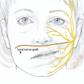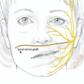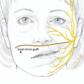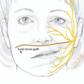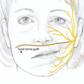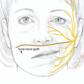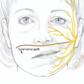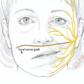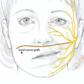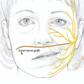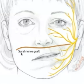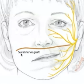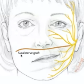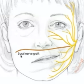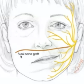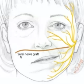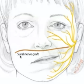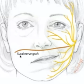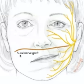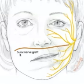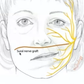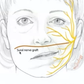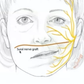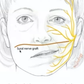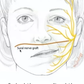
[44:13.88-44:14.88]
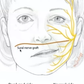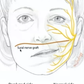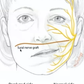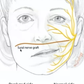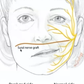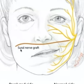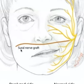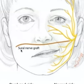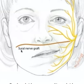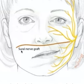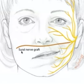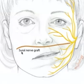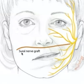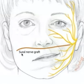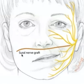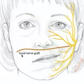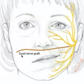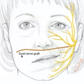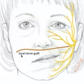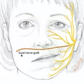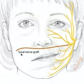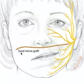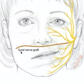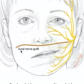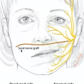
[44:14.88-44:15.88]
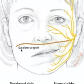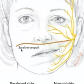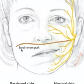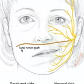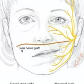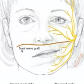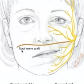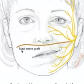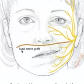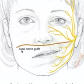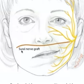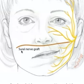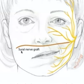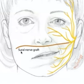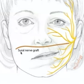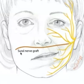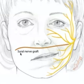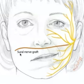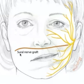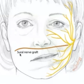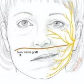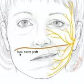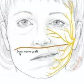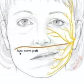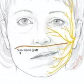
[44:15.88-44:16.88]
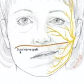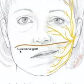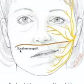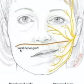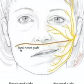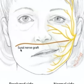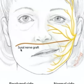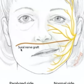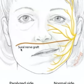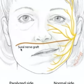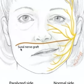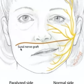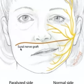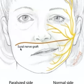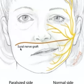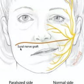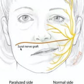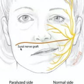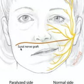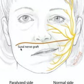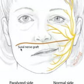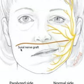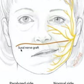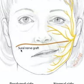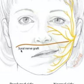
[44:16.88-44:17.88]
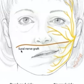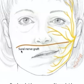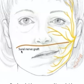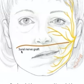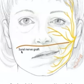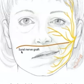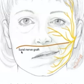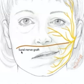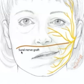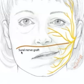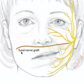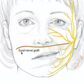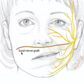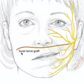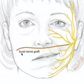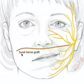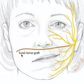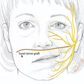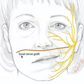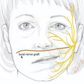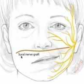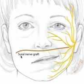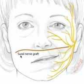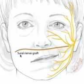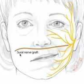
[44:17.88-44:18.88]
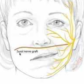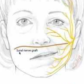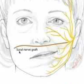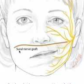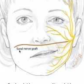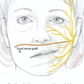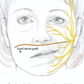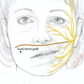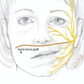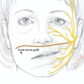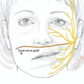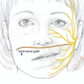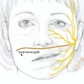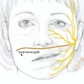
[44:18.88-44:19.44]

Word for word: that with the fact that if the face is paralyzed, you do not know